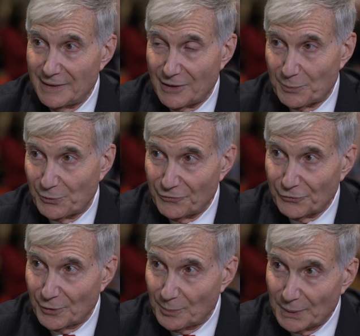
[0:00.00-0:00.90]
in our
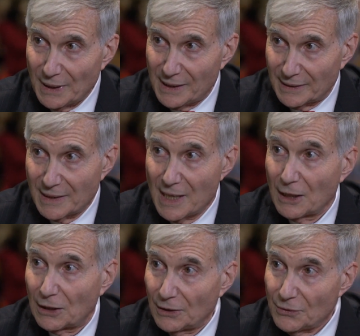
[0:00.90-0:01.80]
peripheral blood
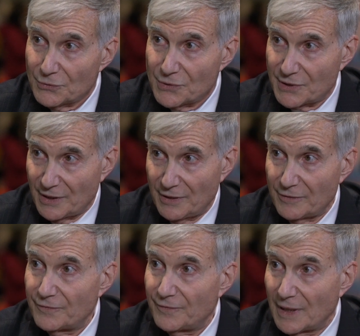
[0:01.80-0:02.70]
clones
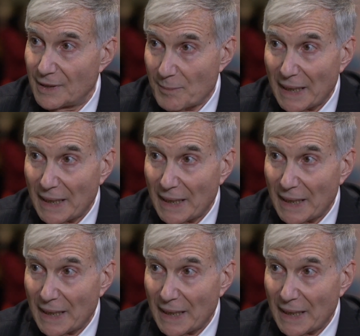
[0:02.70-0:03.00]
of uh,